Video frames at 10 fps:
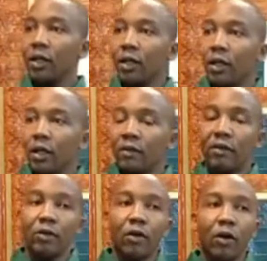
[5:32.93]

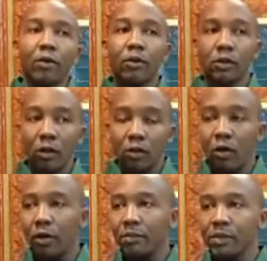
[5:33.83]
Even though it was not God
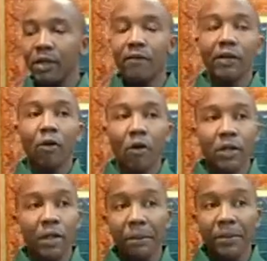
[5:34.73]
himself, it only
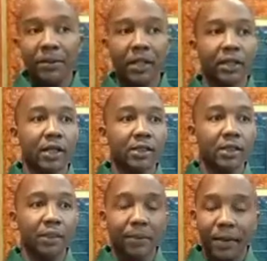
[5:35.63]
represented
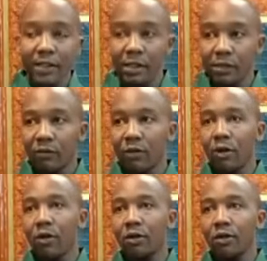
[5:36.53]
the presence of
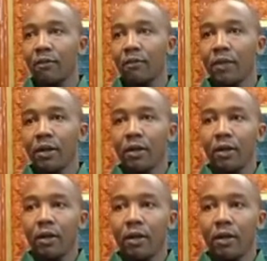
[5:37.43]
God.
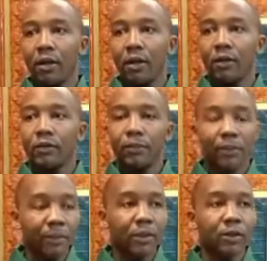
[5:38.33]
When
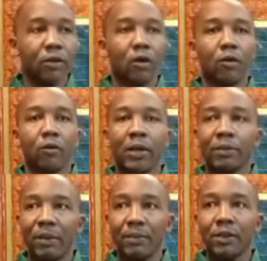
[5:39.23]
people saw
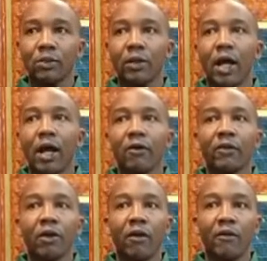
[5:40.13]
the Ark of the
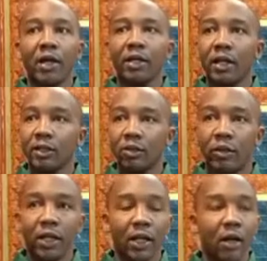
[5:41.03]
Covenant, they saw the
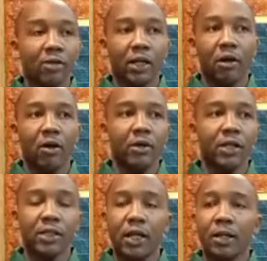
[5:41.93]
clouds around, they
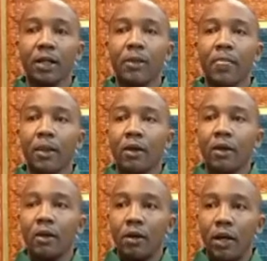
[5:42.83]
said,
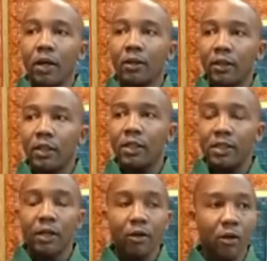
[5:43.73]
this is the
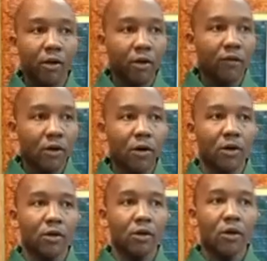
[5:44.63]
glory of
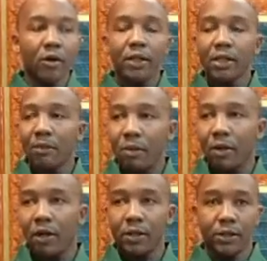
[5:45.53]
God. God is among
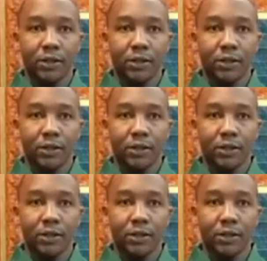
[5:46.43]
us.